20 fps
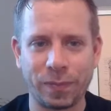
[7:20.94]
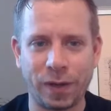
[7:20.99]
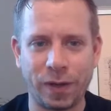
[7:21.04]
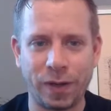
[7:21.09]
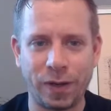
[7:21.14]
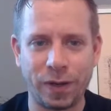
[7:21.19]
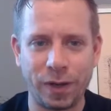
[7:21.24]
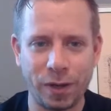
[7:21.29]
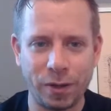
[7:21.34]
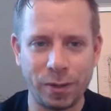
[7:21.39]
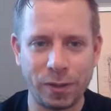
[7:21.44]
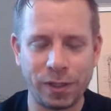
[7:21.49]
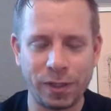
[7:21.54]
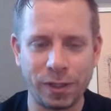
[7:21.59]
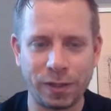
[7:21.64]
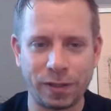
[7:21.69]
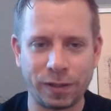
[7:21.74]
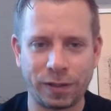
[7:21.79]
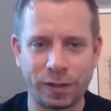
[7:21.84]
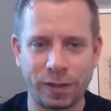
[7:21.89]
And
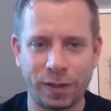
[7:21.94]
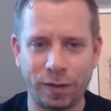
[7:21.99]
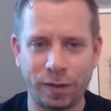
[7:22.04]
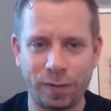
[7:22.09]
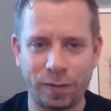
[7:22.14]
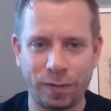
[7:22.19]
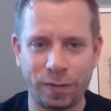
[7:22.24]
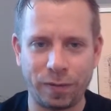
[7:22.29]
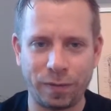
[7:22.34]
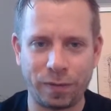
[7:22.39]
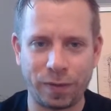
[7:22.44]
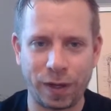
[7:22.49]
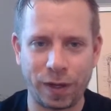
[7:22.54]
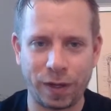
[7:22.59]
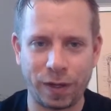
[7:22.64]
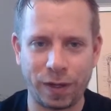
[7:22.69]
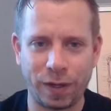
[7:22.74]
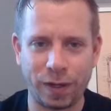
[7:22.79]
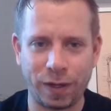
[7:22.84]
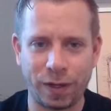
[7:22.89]
notice if
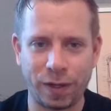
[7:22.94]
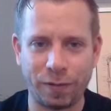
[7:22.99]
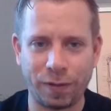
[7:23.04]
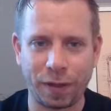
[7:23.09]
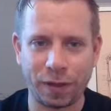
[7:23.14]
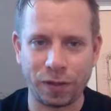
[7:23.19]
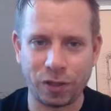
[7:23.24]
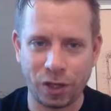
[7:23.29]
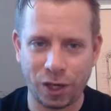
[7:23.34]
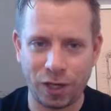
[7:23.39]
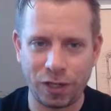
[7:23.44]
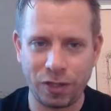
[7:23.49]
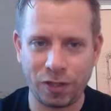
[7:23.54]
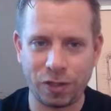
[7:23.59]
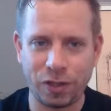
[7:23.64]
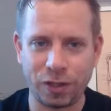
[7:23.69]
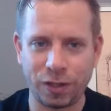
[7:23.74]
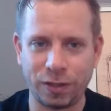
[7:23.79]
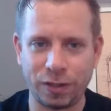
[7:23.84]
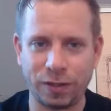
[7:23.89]
that
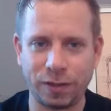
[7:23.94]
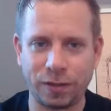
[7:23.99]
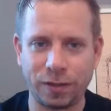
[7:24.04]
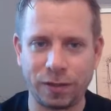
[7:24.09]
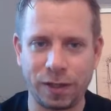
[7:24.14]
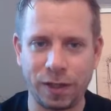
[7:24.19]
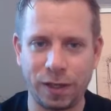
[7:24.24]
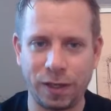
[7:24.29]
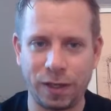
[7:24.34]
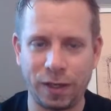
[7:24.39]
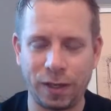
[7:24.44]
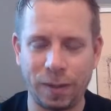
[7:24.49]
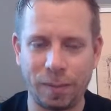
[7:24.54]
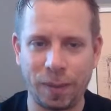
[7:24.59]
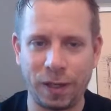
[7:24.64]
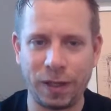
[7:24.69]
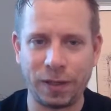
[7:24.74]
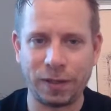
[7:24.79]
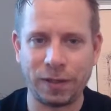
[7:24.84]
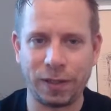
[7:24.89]
changes the
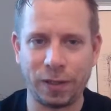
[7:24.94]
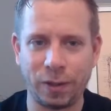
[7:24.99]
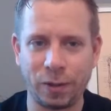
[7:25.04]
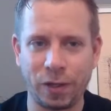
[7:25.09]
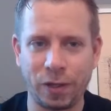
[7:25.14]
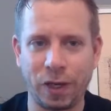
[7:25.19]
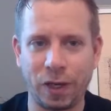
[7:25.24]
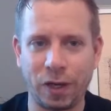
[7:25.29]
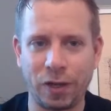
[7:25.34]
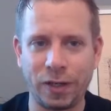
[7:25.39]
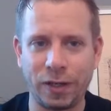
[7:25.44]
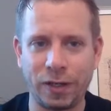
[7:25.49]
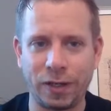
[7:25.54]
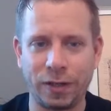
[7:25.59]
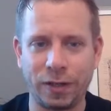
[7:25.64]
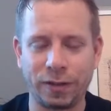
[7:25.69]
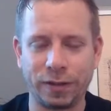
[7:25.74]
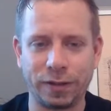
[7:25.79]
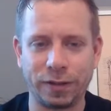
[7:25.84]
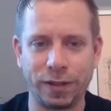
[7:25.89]
ability or the
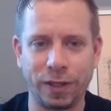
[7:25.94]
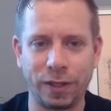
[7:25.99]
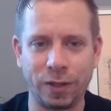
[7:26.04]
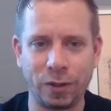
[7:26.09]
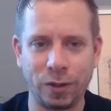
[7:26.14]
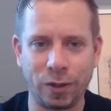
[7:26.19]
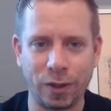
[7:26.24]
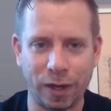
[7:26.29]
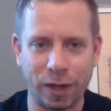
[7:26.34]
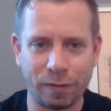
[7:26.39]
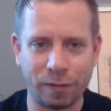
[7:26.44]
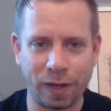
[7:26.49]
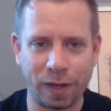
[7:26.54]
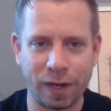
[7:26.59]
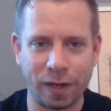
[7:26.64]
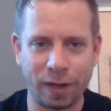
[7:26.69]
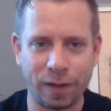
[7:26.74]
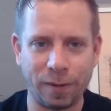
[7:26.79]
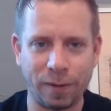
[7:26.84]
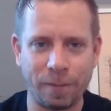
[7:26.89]
lightness in your left
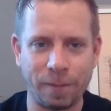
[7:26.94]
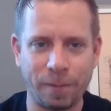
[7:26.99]
leg.